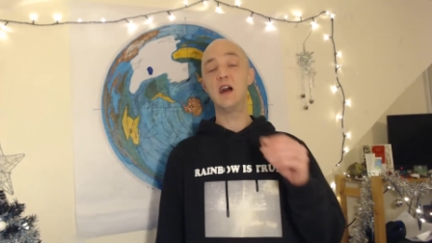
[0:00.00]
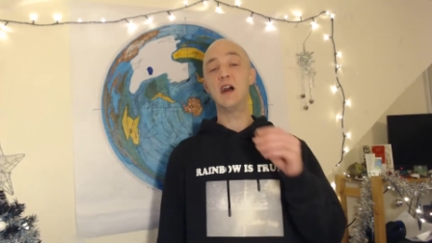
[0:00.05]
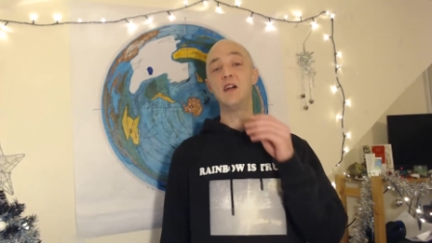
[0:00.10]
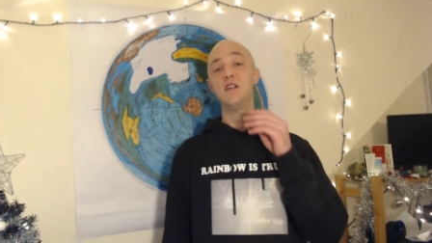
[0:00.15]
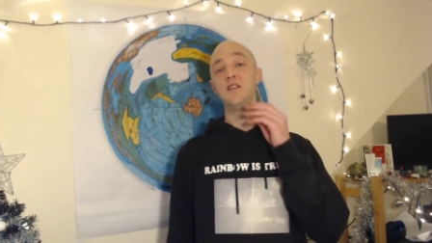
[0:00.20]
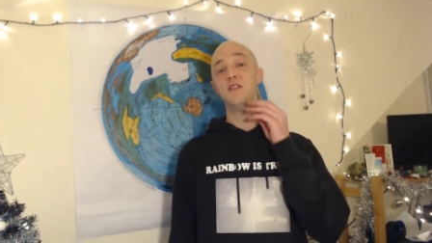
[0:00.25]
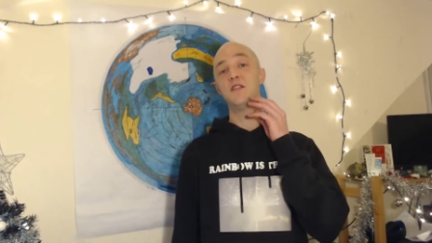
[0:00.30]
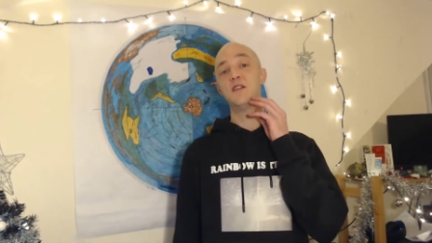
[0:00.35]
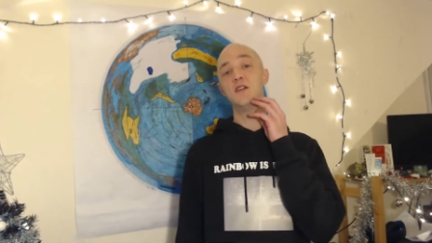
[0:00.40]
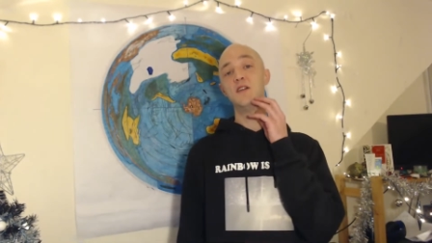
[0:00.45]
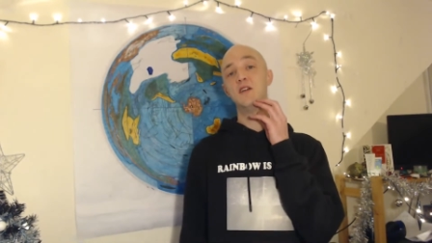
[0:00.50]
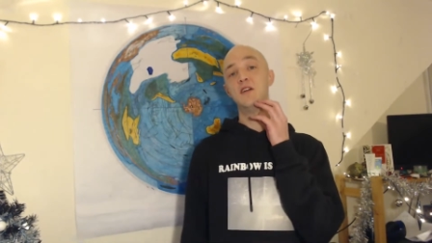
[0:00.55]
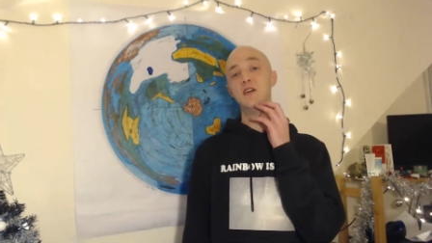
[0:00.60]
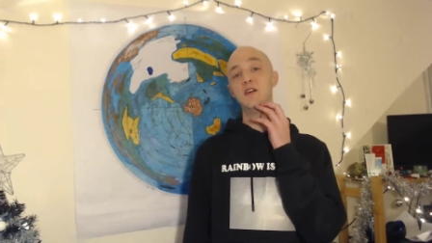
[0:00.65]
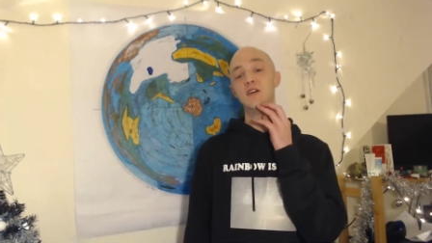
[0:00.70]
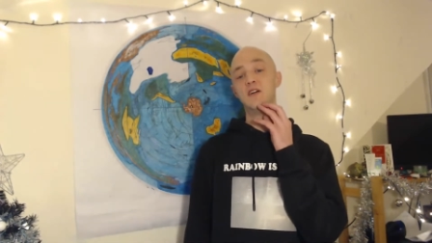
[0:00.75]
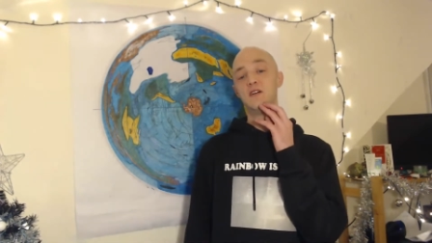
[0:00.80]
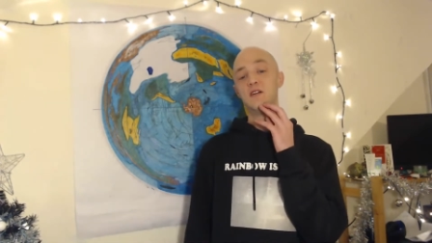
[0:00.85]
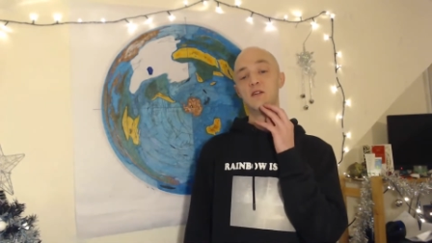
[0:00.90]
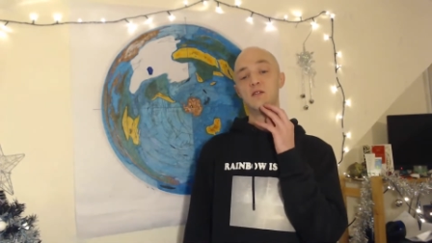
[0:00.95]
And
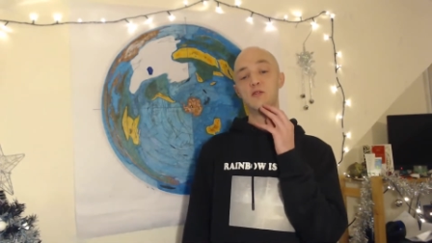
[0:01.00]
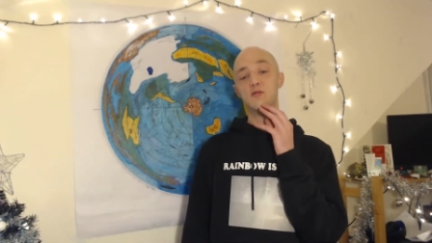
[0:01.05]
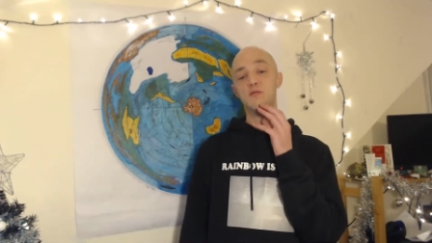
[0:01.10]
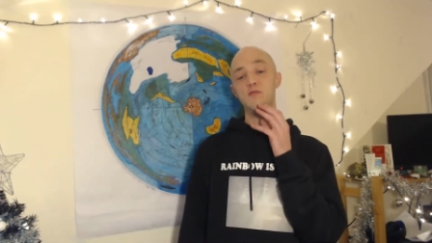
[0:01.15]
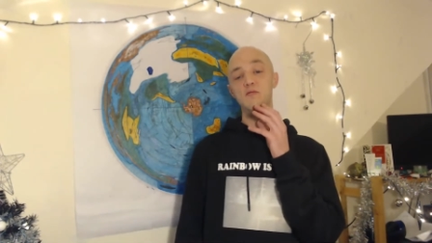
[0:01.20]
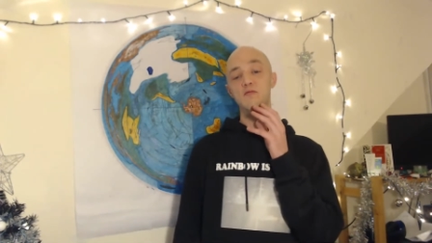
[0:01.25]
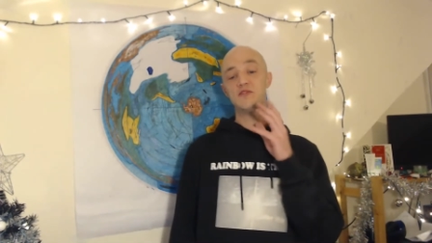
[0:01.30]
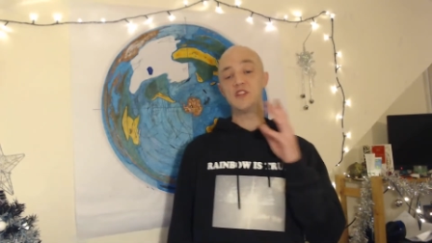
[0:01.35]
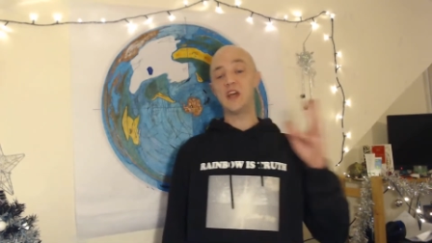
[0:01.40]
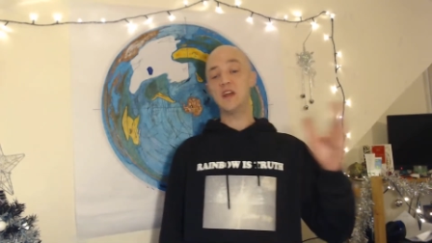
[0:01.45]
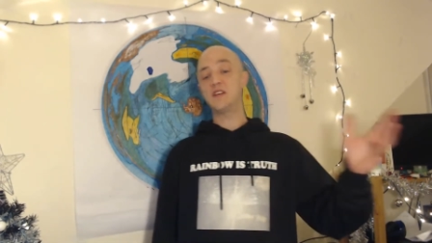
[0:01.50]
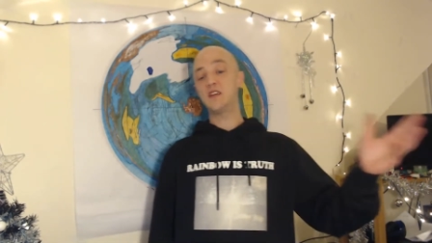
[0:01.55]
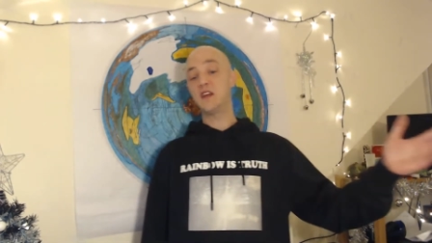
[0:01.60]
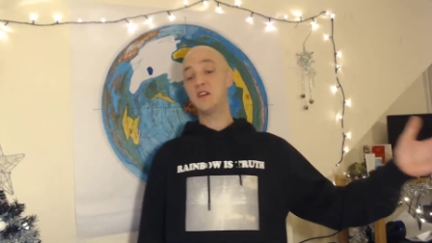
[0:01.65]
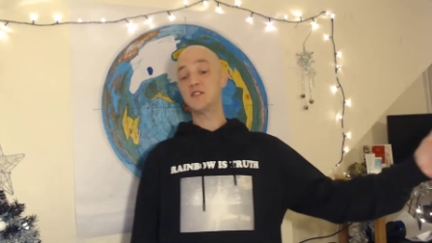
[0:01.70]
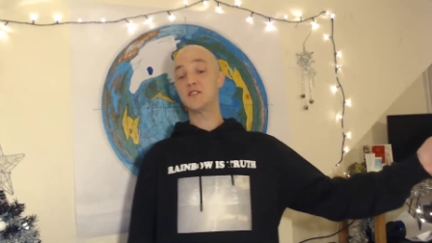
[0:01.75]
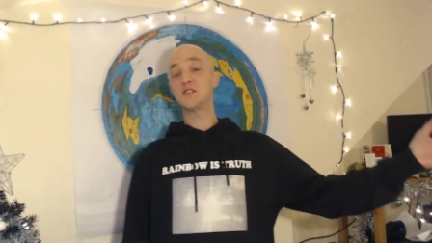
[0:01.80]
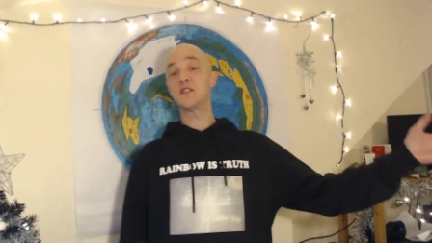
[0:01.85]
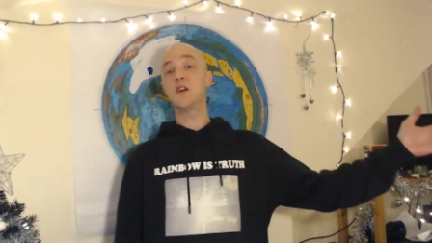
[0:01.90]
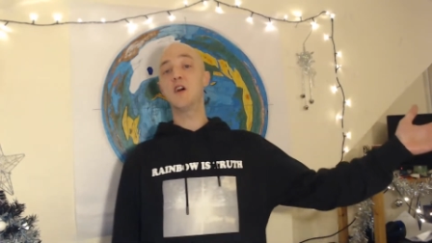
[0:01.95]
10
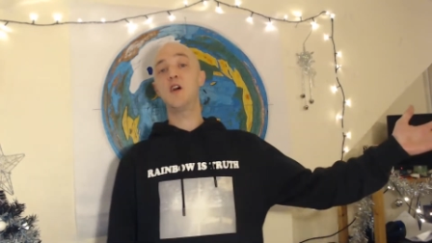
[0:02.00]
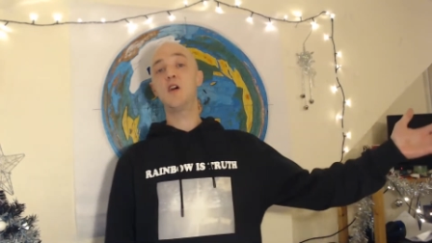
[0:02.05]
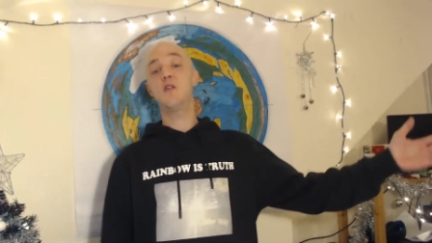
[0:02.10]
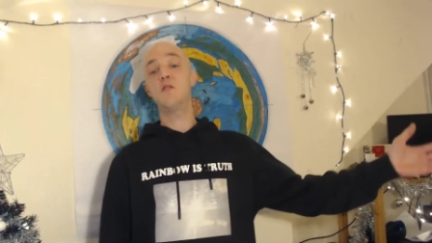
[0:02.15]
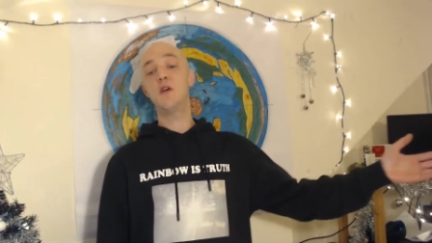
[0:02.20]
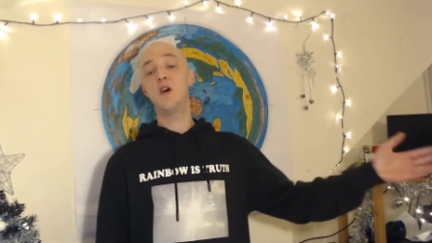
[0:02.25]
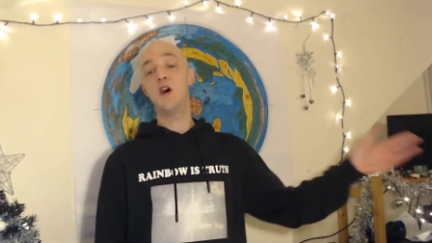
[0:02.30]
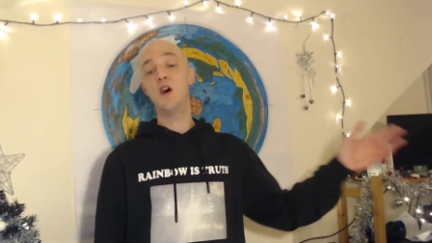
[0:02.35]
years ago,